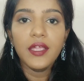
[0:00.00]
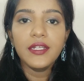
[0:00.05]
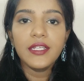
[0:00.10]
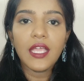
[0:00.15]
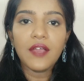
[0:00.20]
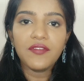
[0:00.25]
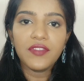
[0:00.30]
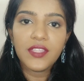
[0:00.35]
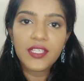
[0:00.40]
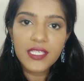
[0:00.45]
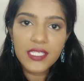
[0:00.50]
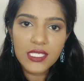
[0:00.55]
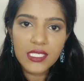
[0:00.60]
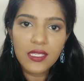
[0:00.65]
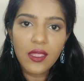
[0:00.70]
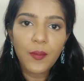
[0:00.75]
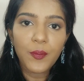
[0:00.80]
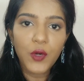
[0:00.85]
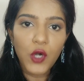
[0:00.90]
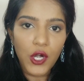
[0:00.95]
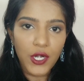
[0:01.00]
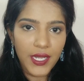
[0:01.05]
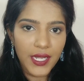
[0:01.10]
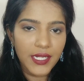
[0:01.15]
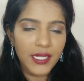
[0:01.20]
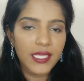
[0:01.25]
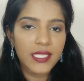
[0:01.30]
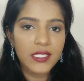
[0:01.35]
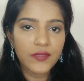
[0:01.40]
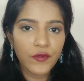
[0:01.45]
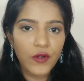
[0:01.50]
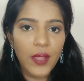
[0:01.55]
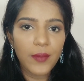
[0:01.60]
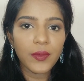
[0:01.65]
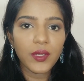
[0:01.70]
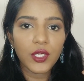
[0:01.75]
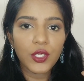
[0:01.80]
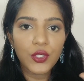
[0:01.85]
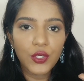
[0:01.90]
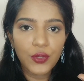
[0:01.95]
Now this product is
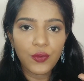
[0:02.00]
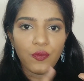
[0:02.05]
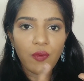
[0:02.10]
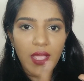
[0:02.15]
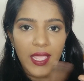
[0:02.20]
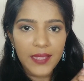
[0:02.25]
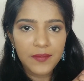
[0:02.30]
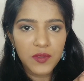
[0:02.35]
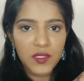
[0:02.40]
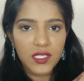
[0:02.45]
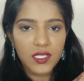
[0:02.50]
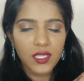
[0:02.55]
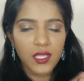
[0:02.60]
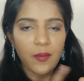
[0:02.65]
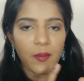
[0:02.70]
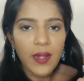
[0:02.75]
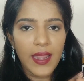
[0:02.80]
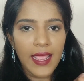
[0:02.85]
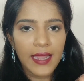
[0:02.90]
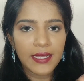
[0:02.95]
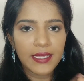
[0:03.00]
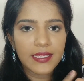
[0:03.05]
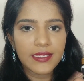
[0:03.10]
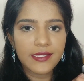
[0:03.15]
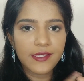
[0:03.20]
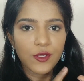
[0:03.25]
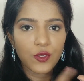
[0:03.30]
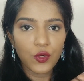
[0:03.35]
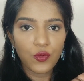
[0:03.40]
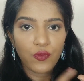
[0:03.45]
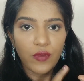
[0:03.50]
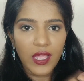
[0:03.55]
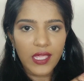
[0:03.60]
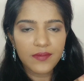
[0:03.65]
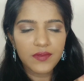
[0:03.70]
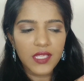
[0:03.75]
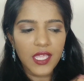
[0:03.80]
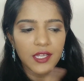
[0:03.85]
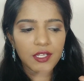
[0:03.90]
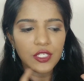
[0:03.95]
from Good Vibes. The brand is Good
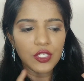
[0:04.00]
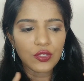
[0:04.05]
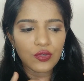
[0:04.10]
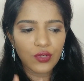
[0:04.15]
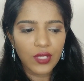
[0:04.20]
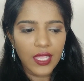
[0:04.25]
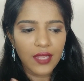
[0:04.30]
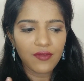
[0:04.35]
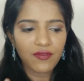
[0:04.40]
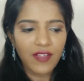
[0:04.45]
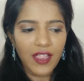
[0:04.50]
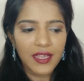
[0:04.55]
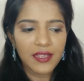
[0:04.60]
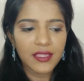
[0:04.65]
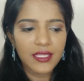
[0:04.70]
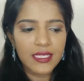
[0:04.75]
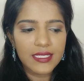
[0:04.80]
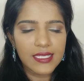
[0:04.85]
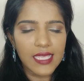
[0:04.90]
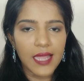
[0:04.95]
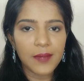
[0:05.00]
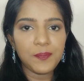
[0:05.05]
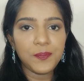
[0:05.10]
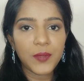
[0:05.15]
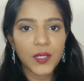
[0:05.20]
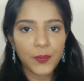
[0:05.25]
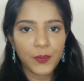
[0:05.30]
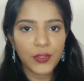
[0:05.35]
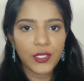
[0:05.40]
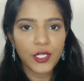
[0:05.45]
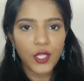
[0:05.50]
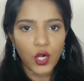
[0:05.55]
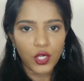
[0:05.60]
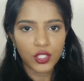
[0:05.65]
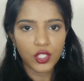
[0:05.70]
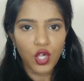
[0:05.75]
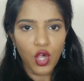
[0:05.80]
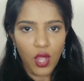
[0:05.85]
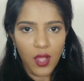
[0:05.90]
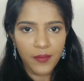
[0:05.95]
Vibes and you can find this at
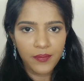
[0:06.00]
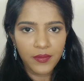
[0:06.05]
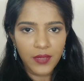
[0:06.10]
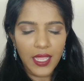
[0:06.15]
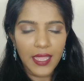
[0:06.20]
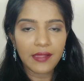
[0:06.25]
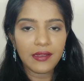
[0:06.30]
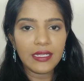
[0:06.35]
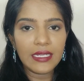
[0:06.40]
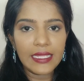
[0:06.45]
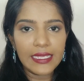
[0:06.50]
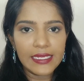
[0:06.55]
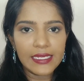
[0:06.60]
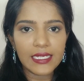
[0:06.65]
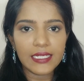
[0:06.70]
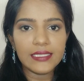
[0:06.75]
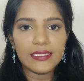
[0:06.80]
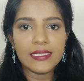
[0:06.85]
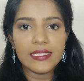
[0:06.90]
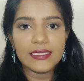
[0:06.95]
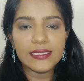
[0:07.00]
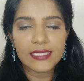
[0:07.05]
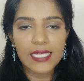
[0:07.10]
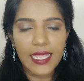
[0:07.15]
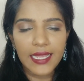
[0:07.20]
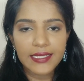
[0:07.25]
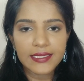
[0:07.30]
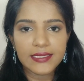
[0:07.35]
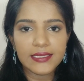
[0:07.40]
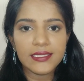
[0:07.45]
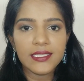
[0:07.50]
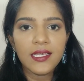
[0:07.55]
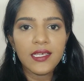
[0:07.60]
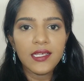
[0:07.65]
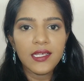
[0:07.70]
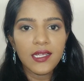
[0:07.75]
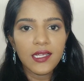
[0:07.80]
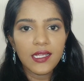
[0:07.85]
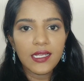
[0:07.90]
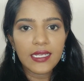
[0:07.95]
purple.com. I'll link the site's
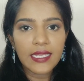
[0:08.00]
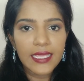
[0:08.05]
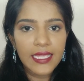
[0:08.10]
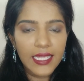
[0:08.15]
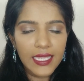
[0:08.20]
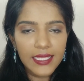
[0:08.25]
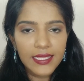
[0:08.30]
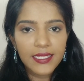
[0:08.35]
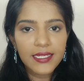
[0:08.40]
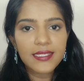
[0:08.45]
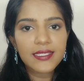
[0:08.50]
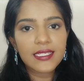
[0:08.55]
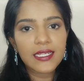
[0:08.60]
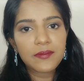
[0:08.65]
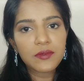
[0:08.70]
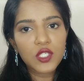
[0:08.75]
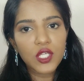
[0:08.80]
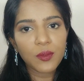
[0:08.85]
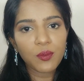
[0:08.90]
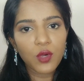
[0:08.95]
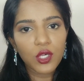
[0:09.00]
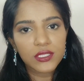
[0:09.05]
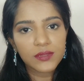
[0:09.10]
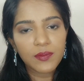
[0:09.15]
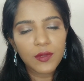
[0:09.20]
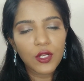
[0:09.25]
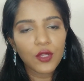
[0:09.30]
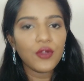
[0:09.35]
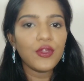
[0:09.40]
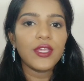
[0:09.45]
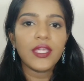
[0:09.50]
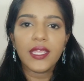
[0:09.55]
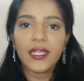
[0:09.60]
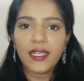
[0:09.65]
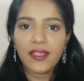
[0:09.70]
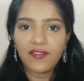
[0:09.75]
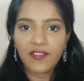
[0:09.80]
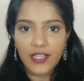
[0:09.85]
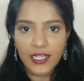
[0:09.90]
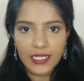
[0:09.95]
link in the description box below. You can
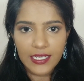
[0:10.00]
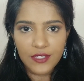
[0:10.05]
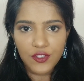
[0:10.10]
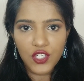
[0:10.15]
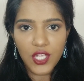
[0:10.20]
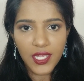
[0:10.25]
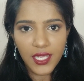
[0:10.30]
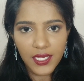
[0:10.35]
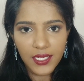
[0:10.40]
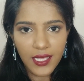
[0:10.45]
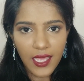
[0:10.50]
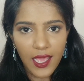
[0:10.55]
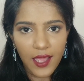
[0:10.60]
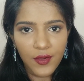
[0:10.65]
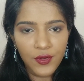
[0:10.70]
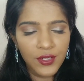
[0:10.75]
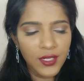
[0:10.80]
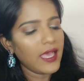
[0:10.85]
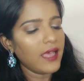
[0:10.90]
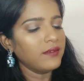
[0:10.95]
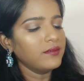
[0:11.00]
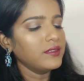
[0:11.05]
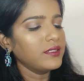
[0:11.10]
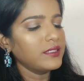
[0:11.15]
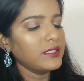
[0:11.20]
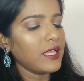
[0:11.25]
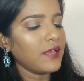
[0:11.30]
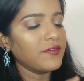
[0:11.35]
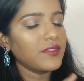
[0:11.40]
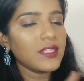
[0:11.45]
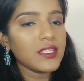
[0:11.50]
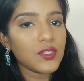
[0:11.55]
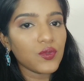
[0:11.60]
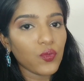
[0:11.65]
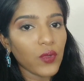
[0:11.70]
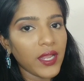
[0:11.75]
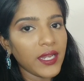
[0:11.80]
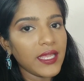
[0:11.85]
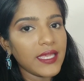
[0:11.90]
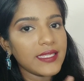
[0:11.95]
definitely check it out. Yeah. Now this
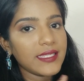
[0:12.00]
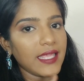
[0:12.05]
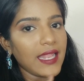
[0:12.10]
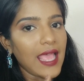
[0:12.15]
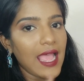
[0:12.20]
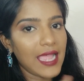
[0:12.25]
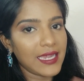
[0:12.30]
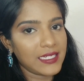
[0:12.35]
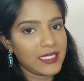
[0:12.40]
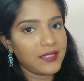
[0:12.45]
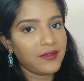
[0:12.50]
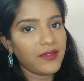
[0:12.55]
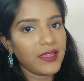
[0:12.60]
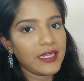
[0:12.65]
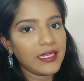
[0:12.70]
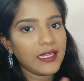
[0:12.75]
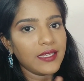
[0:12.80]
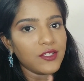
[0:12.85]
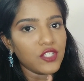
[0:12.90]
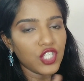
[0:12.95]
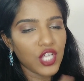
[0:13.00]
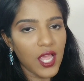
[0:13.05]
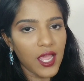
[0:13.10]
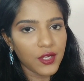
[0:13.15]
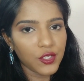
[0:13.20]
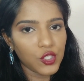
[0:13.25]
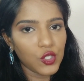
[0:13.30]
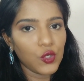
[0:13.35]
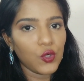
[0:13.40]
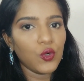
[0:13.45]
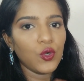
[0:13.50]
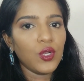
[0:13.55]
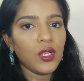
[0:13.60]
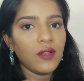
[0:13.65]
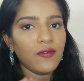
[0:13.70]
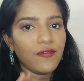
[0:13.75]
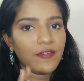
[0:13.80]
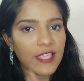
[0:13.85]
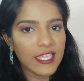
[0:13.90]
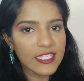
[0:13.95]
one is an activated
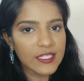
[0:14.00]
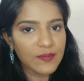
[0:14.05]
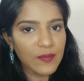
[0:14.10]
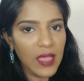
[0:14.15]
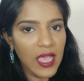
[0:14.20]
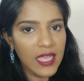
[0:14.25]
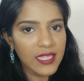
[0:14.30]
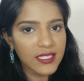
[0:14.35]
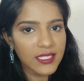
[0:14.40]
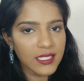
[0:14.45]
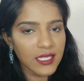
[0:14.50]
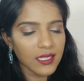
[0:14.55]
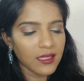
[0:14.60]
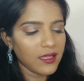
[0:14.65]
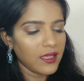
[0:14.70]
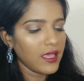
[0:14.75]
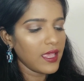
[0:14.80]
charcoal face mask